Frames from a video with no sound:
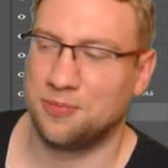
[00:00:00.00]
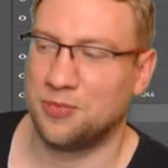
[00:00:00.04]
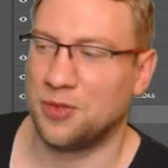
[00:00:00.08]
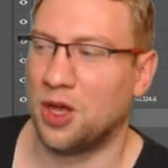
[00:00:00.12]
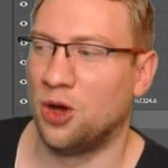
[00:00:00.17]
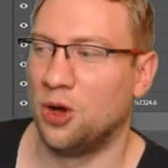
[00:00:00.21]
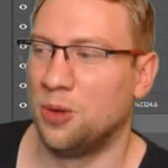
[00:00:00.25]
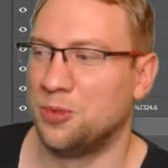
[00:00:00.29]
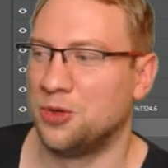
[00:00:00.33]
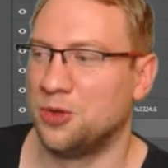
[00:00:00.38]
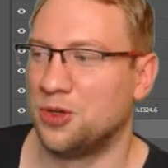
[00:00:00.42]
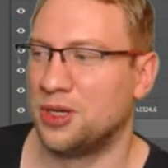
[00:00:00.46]
I
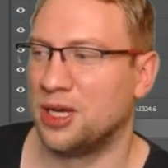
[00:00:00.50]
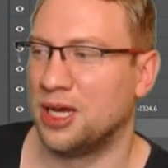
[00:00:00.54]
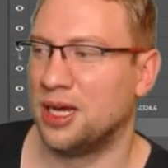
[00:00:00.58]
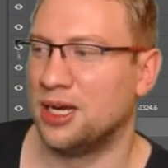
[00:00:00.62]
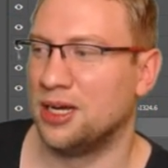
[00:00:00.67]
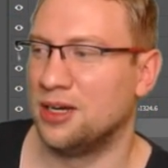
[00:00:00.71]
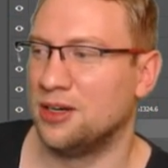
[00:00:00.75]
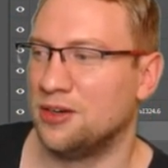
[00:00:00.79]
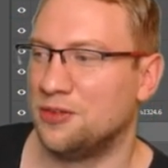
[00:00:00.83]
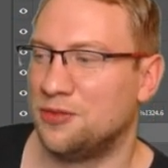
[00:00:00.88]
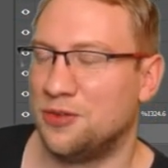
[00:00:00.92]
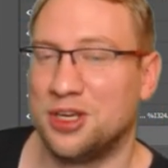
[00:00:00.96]
hope you
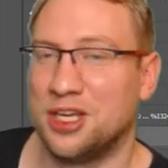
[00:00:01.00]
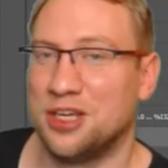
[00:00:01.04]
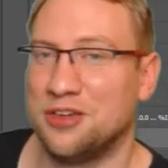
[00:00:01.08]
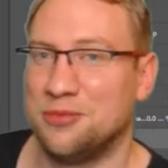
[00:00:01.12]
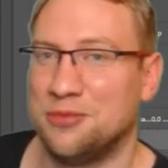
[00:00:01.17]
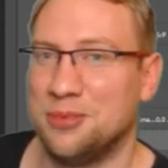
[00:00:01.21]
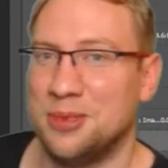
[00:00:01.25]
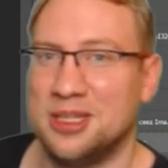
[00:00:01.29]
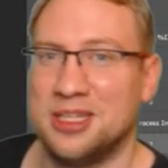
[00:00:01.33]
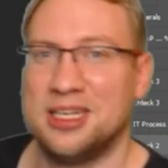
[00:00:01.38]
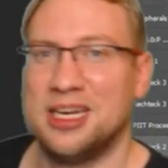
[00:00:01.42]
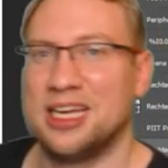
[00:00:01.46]
can
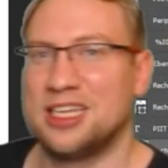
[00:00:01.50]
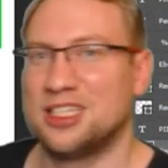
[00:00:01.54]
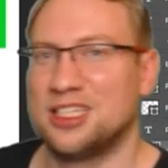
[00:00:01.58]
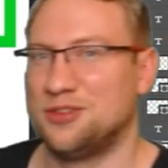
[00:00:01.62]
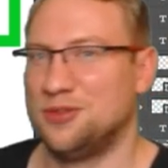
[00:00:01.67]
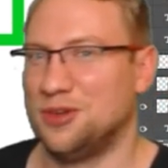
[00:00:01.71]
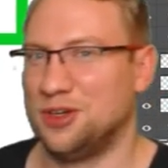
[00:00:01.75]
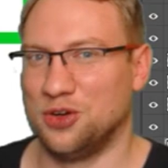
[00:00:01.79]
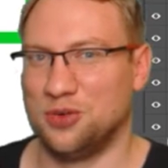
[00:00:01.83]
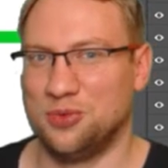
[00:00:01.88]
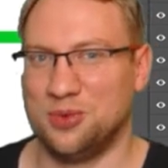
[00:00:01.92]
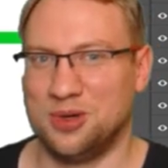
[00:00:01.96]
forgive me. The next
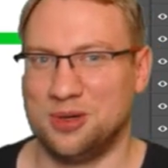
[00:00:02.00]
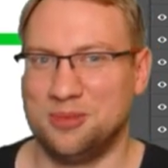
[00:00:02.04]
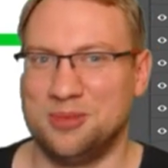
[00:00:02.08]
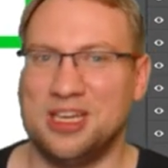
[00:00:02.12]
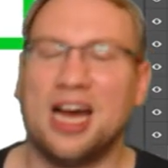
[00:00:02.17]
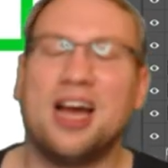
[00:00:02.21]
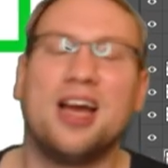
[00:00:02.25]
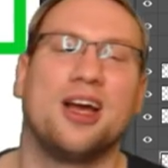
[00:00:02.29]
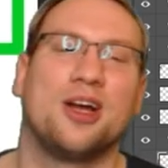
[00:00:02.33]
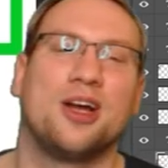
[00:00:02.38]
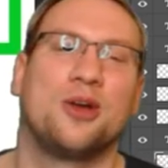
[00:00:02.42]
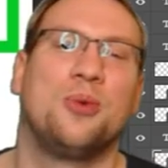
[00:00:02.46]
video will be
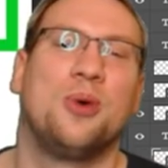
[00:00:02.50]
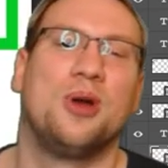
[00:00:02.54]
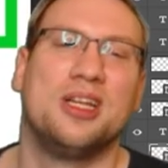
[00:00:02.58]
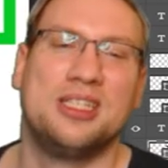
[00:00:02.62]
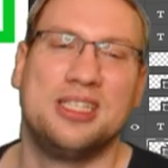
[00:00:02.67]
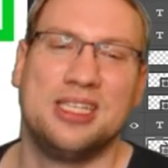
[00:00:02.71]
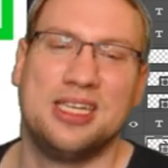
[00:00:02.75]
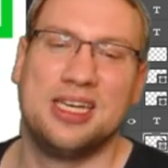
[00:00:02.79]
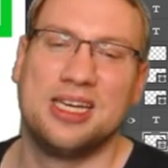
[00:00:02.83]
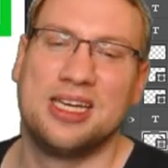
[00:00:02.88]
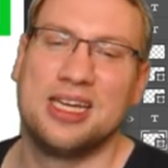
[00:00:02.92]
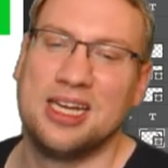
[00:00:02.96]
higher
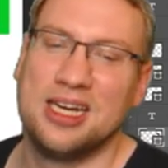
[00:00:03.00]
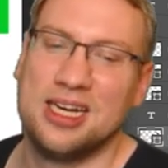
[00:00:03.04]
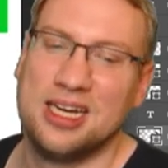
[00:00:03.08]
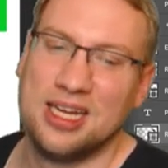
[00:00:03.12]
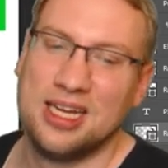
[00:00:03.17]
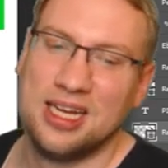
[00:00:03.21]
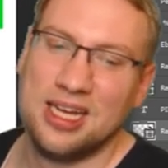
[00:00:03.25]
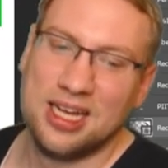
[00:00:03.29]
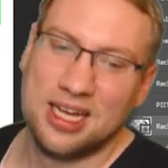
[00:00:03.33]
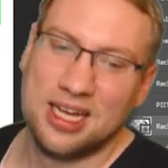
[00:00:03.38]
quality again.